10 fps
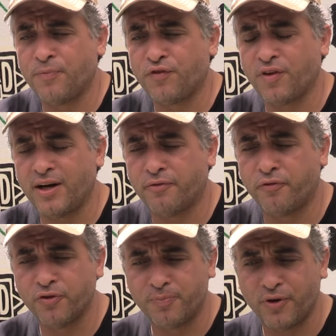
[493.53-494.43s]
set a
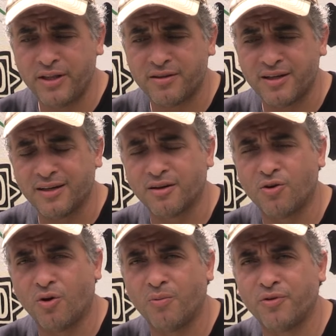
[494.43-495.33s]
footprint in a
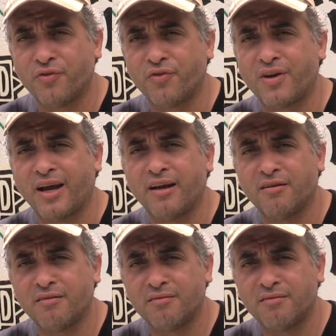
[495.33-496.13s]
global scale.